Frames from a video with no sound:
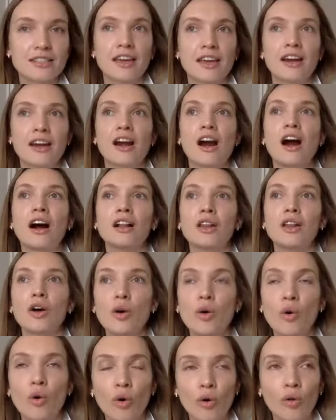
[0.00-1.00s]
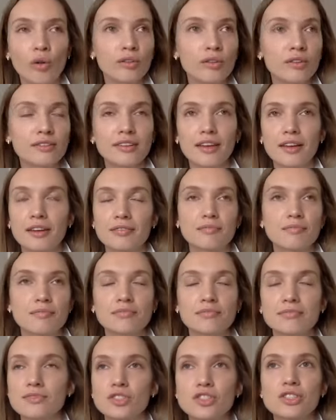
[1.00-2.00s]
they're all like
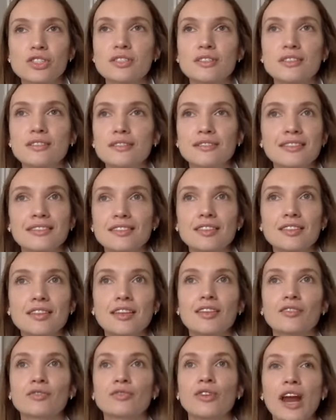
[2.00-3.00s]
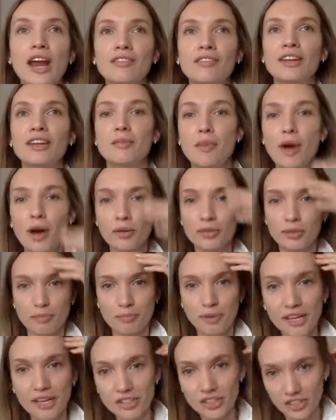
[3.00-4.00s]
just raving about the
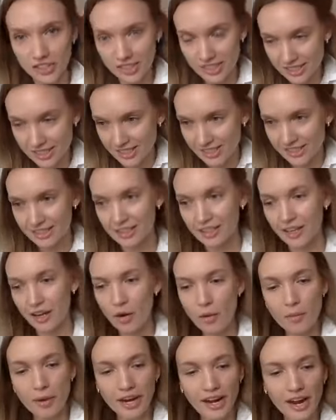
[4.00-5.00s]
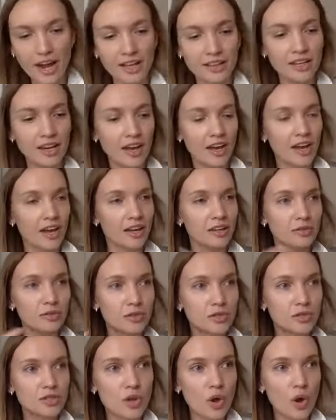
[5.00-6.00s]
pictures, and they're like, "Oh my god, it
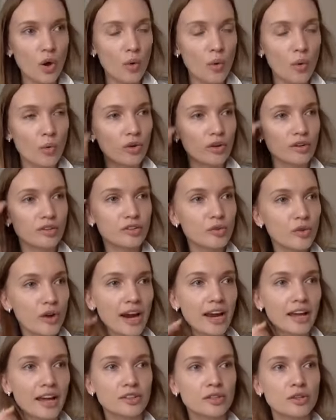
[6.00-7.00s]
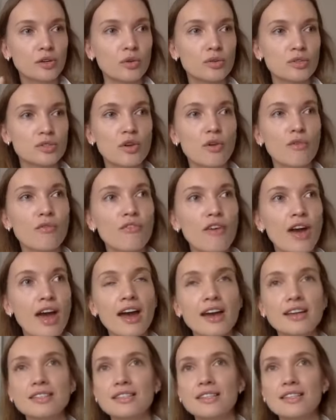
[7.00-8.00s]
was so great, so
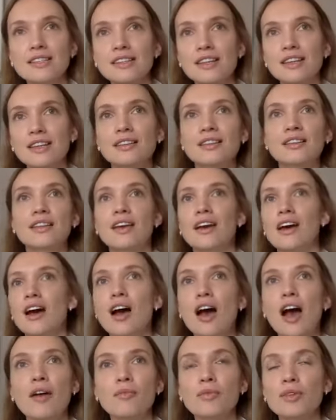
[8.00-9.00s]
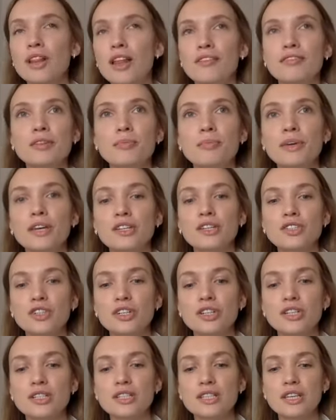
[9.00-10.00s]
fast." And then we love the
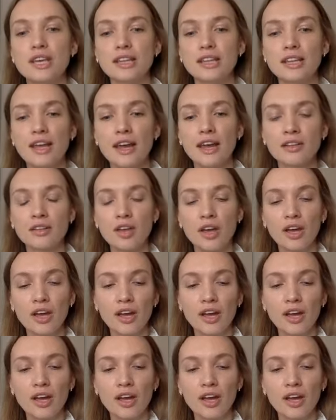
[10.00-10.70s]
pictures, and then